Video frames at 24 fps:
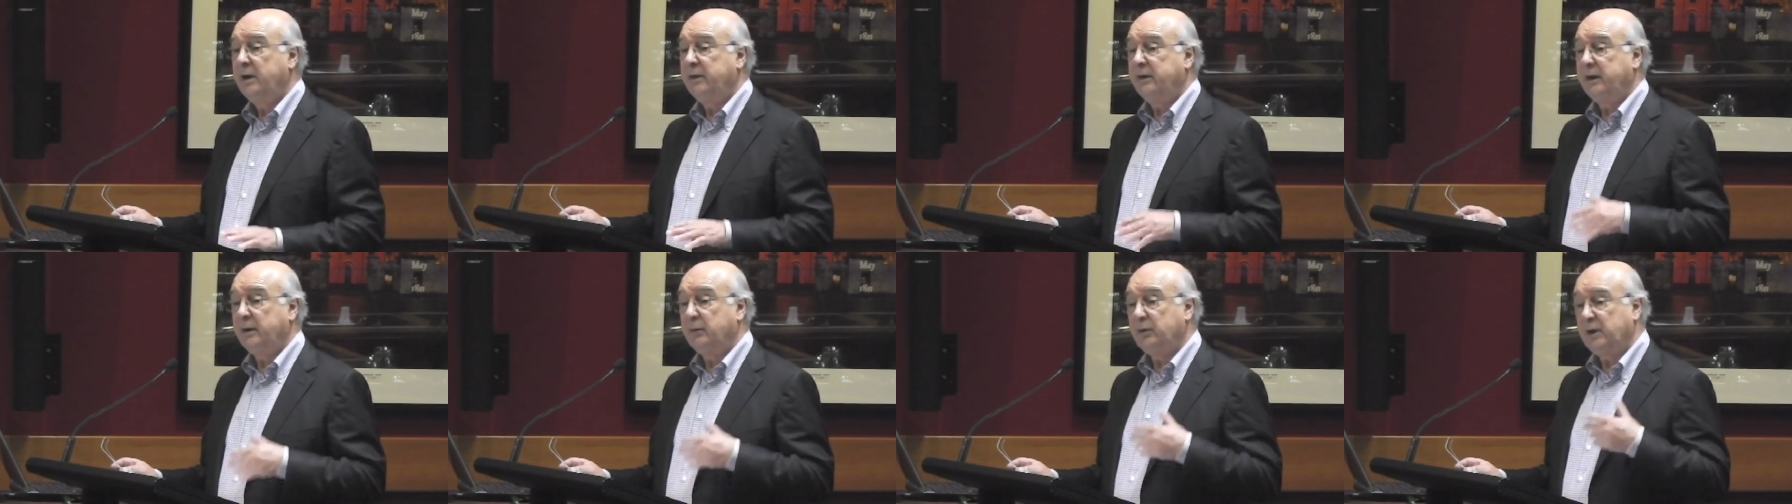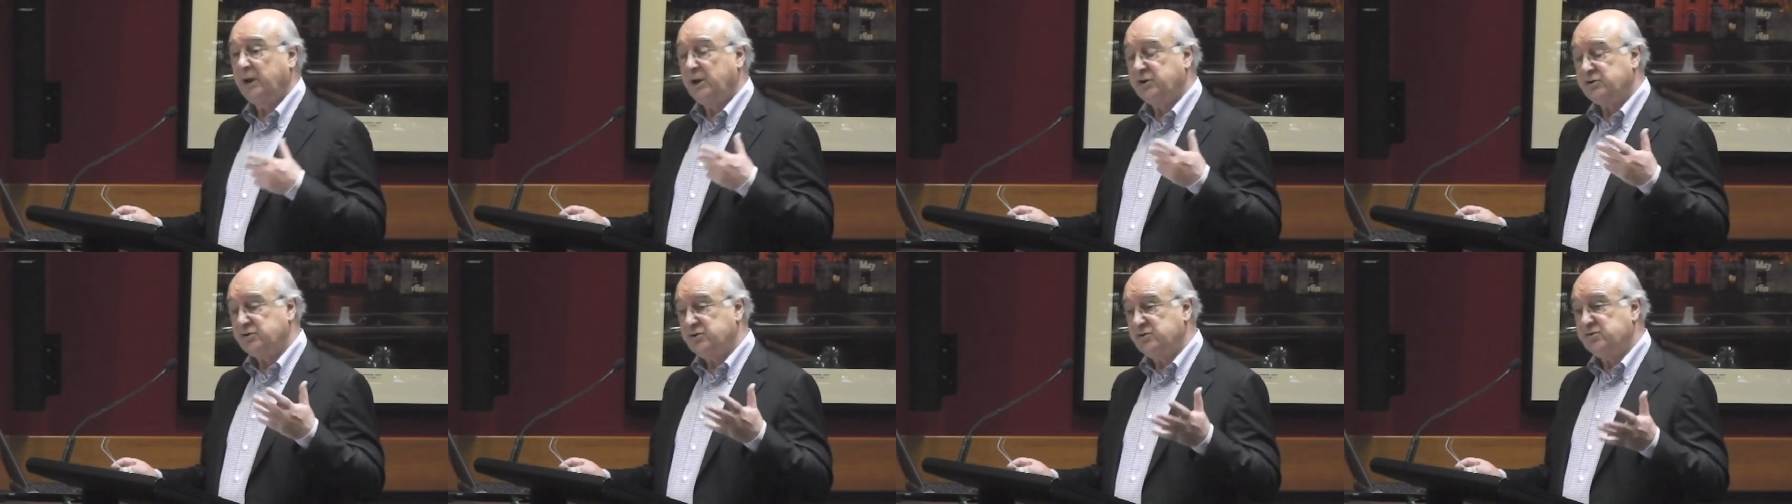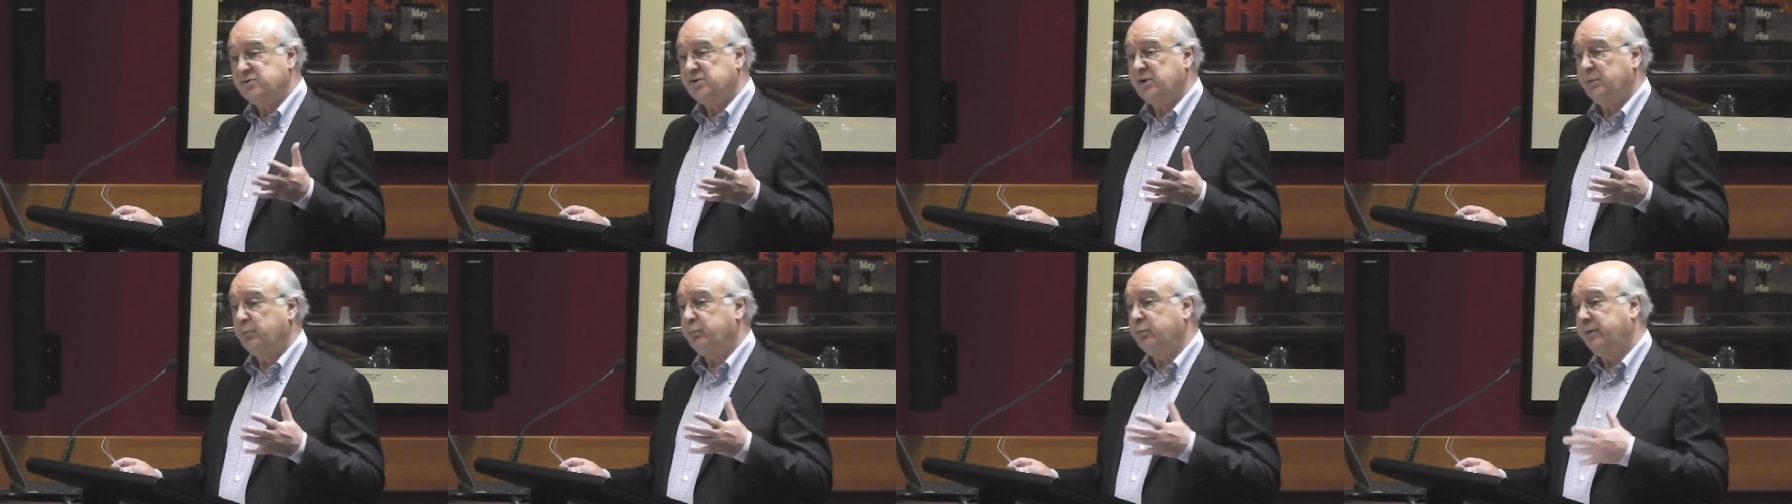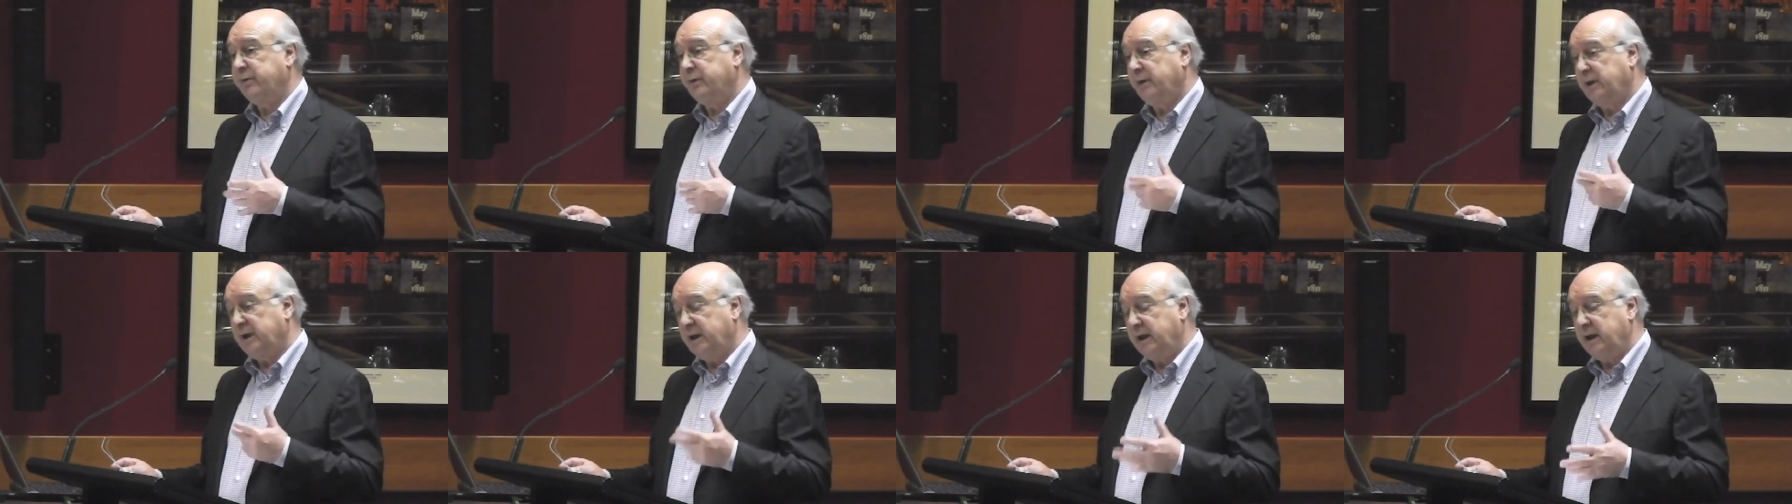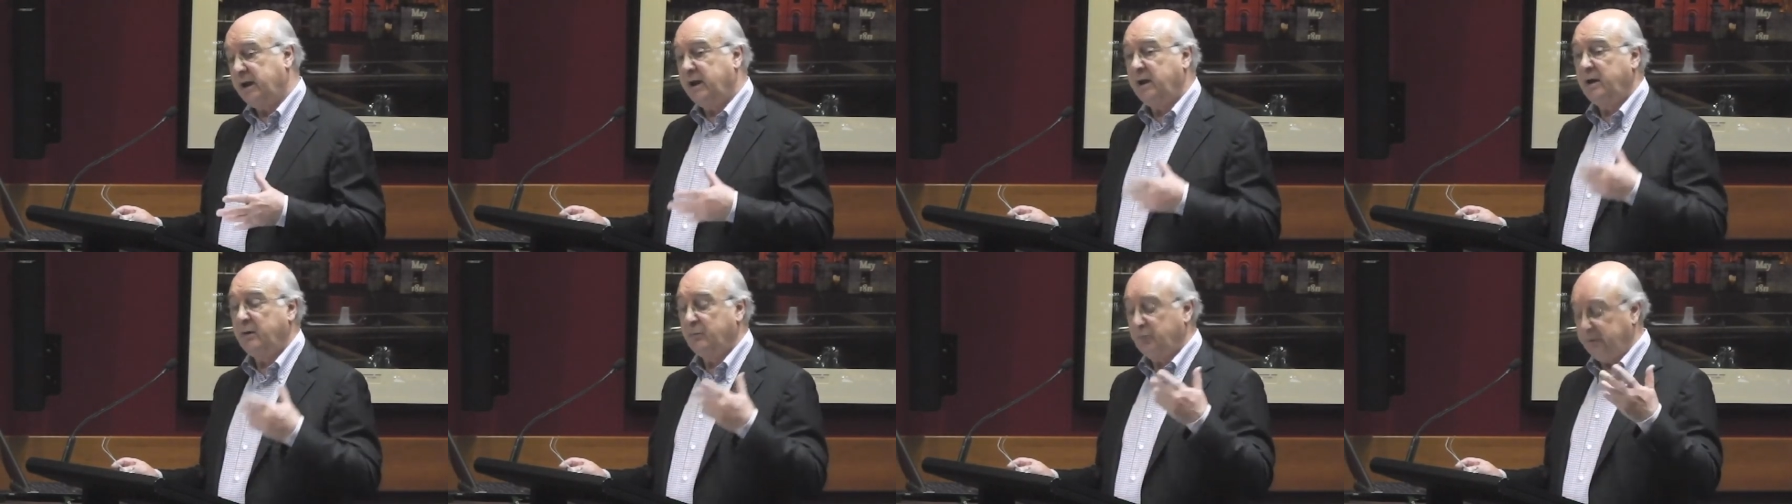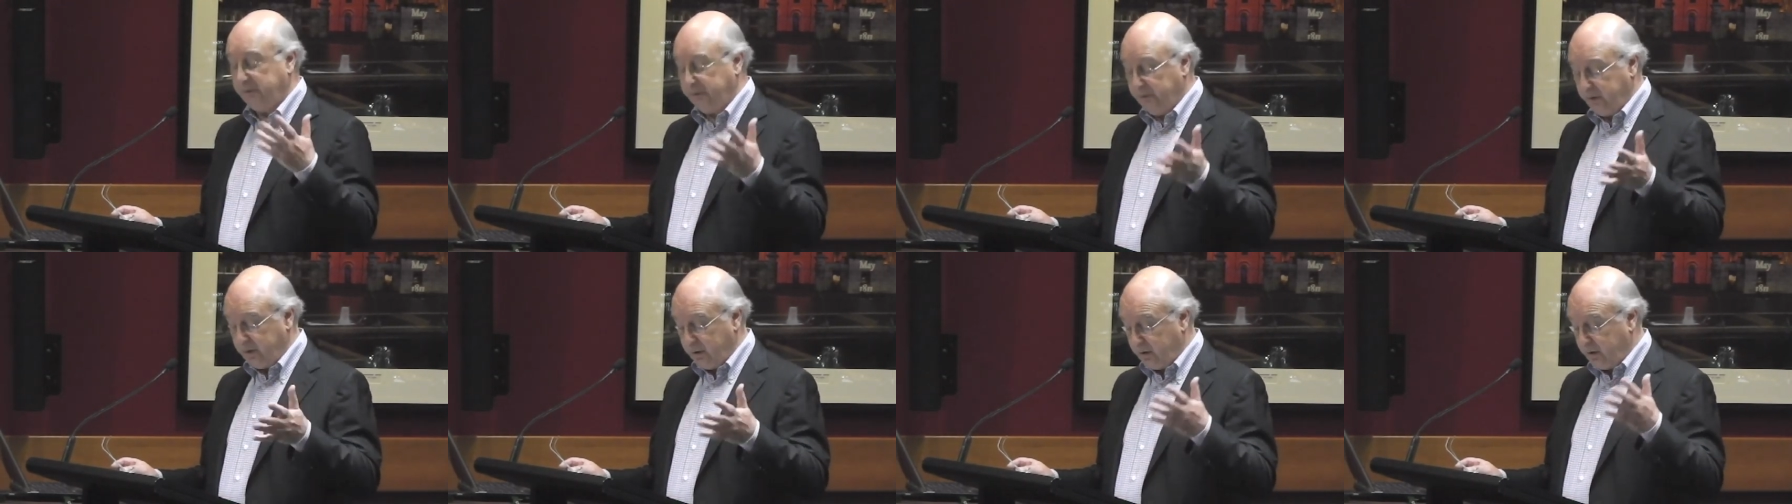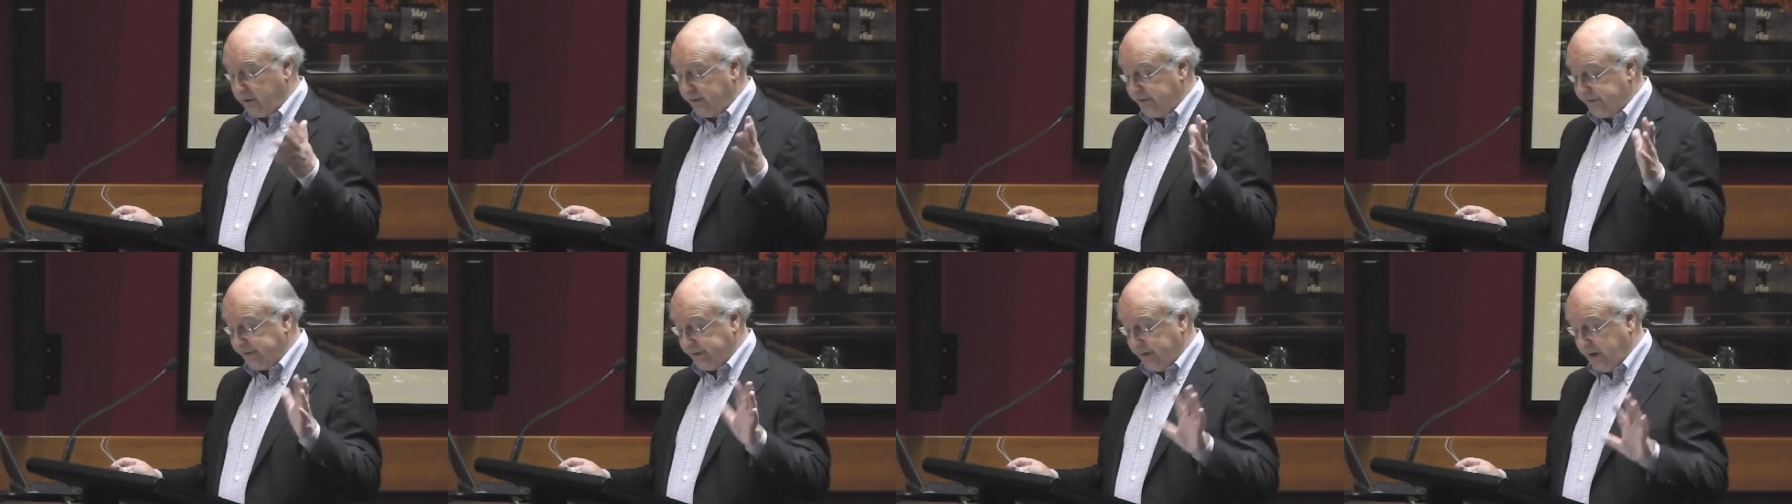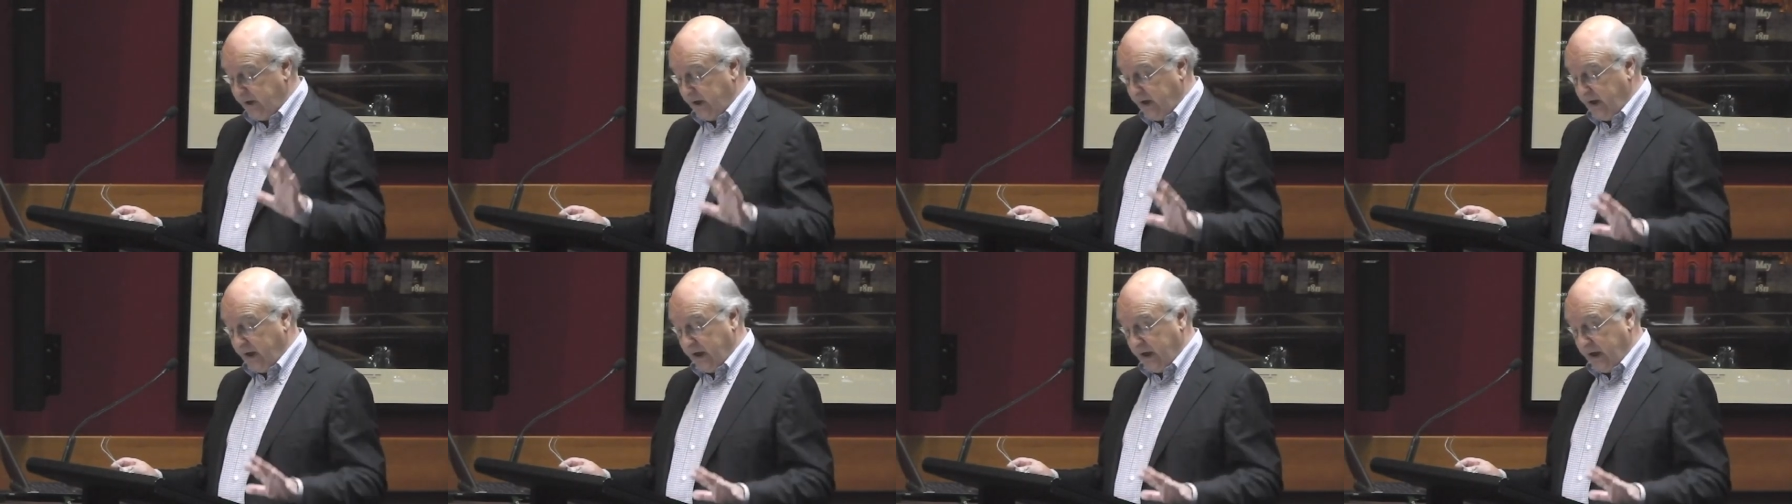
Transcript: their relationship with the land, with the gods,